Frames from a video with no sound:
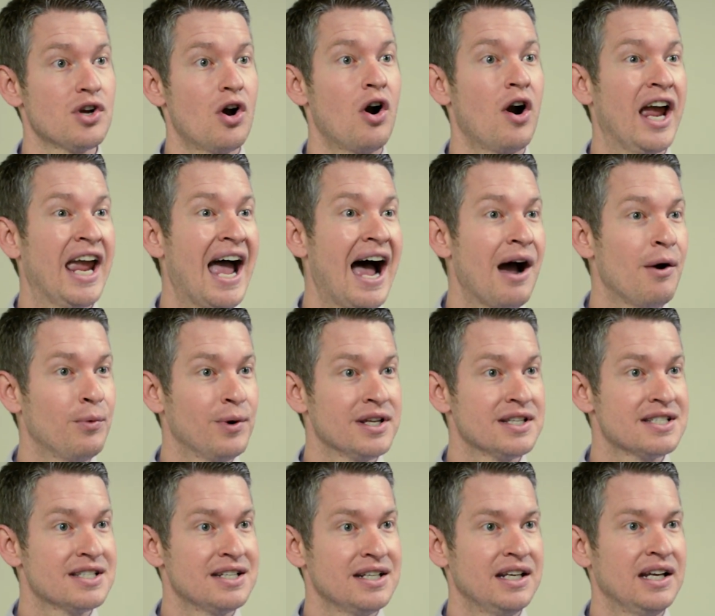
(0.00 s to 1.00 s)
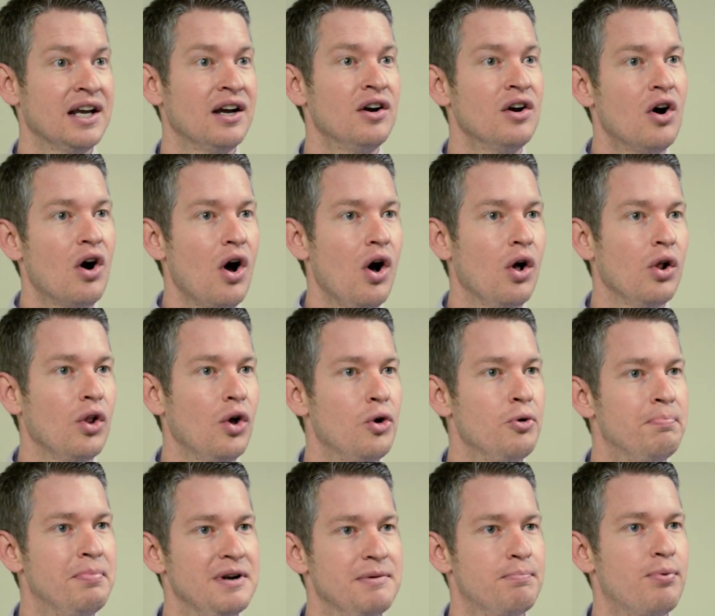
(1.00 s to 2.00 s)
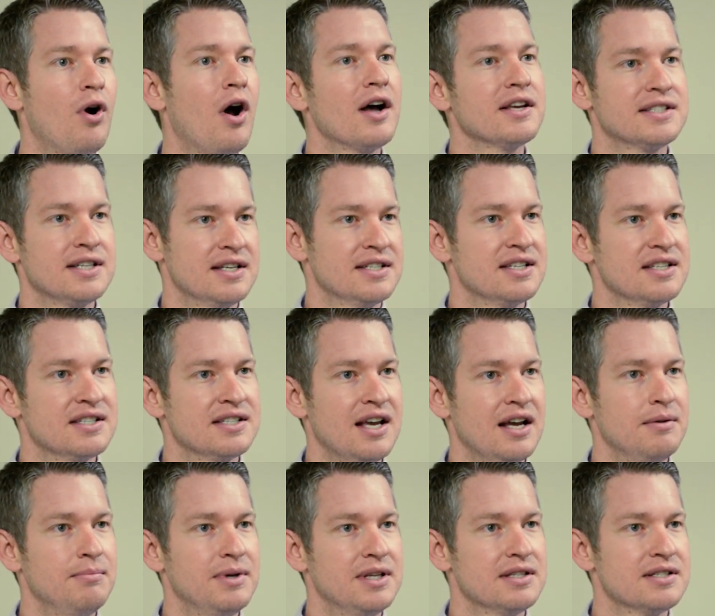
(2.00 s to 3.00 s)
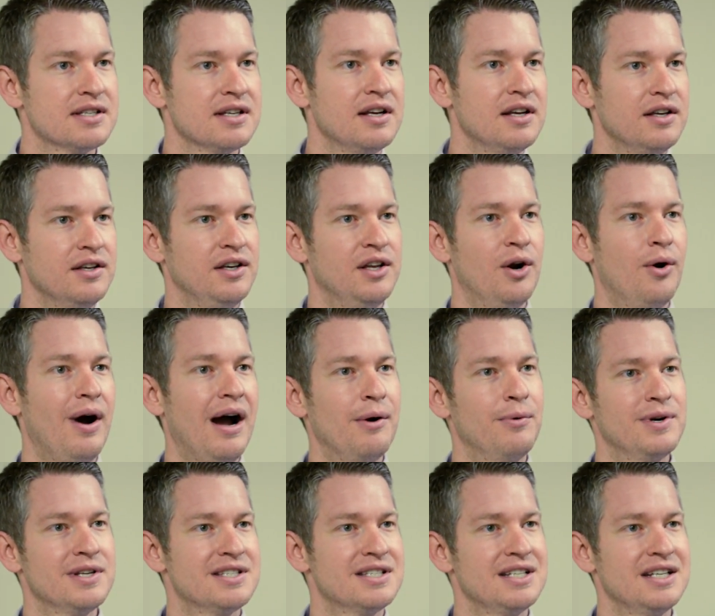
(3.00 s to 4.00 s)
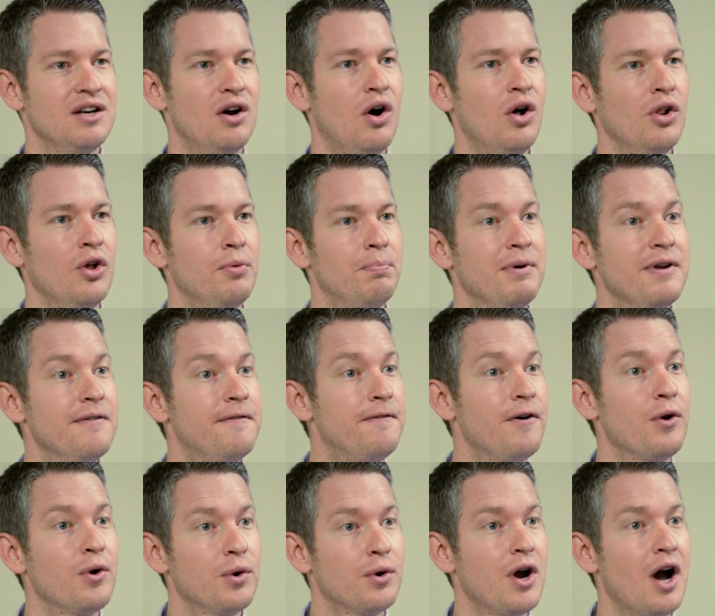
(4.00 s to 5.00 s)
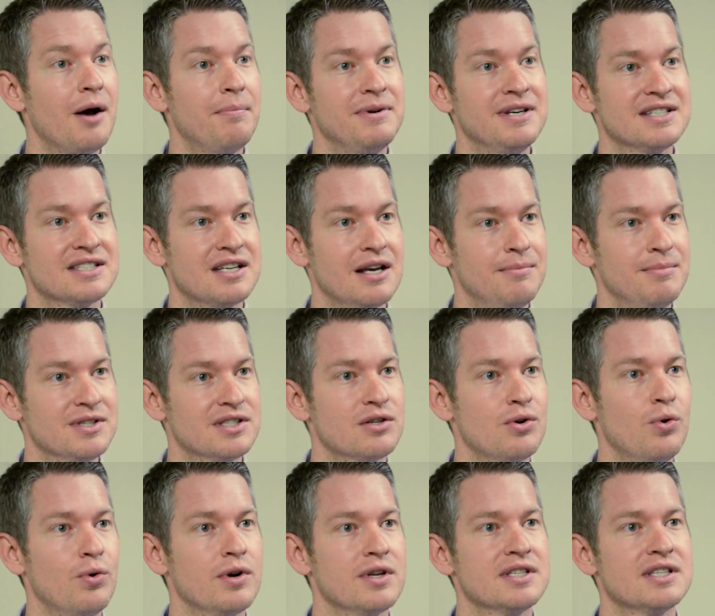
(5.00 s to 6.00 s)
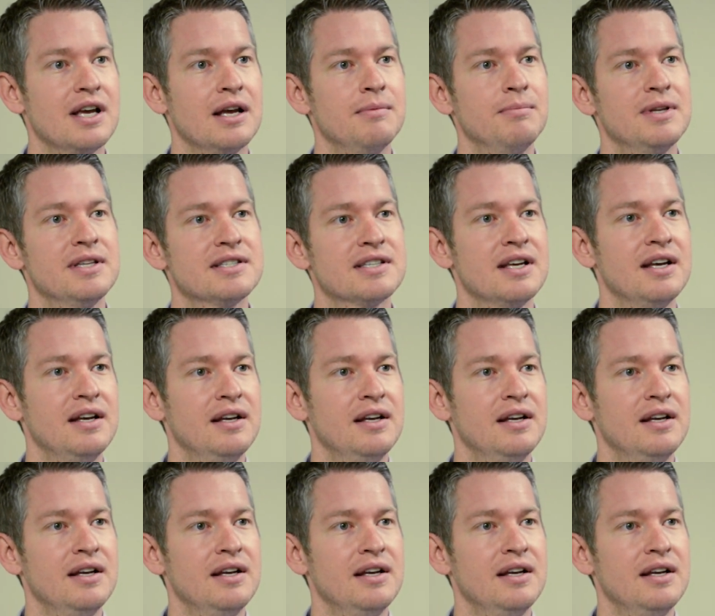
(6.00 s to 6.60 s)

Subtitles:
All right, I want to see all open process assignments. I want to see all open photocopy assignments, court assignments.